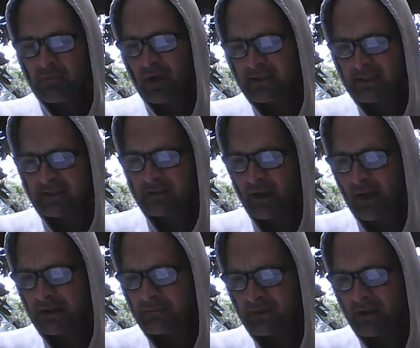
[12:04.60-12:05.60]
not against
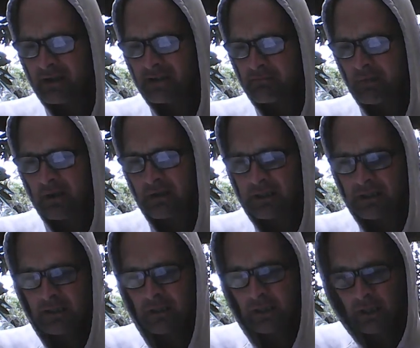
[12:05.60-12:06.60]
that. I'm talking about
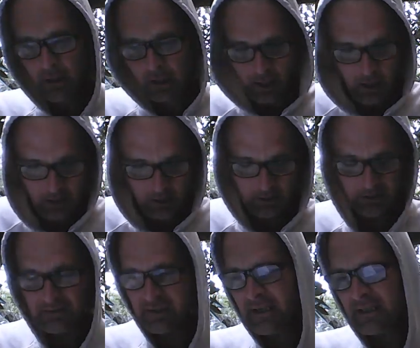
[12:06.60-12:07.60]

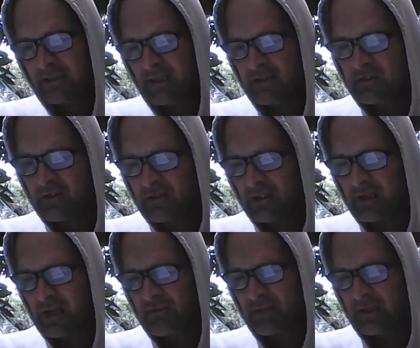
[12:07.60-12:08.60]
the idea that you could
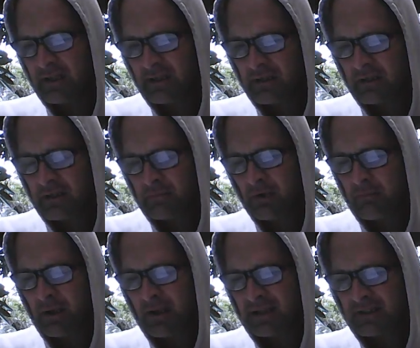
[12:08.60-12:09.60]
have an income, a
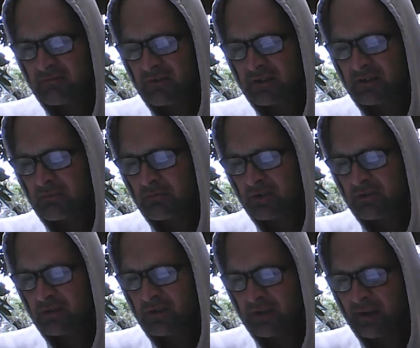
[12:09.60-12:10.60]
passive income, where you
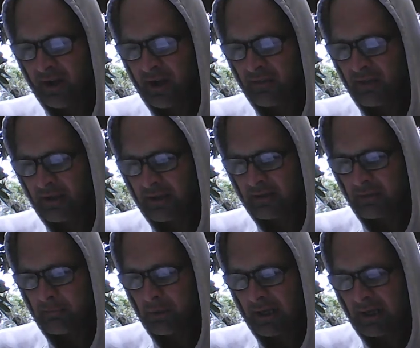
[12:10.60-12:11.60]
did nothing. You're
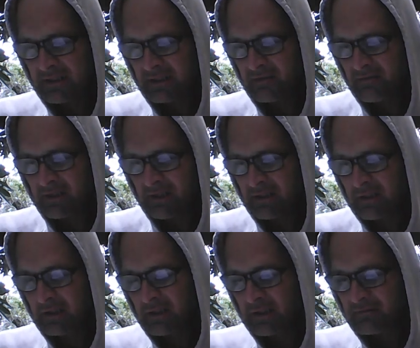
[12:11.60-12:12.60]
passively
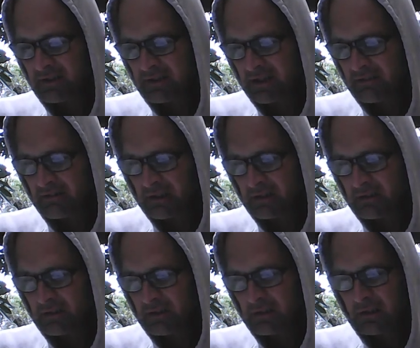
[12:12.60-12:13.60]
receiving.
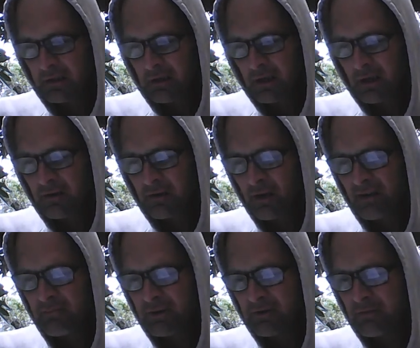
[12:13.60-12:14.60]
Although
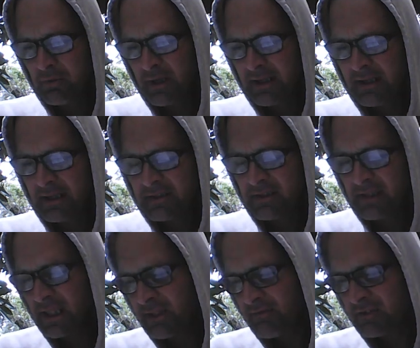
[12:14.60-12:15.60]
I've been obedient and
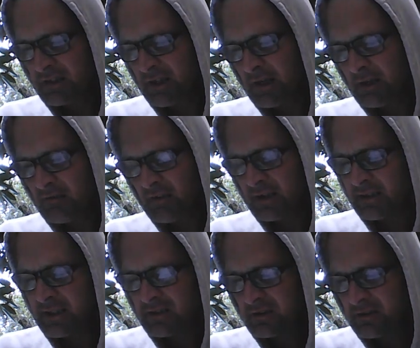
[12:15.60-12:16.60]
infantile
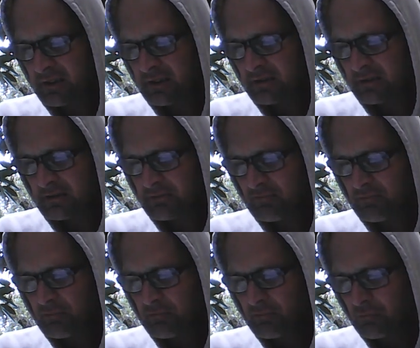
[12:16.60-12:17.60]
financially,
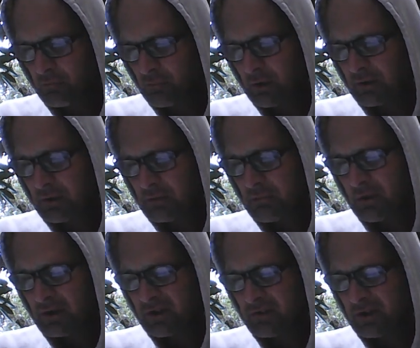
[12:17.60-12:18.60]

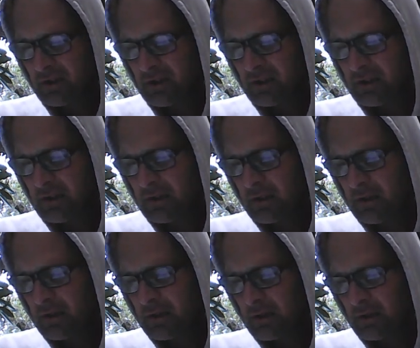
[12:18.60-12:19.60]
partially,
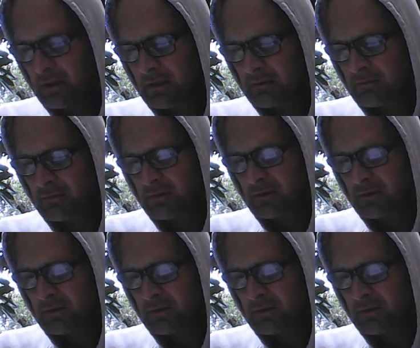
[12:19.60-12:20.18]
because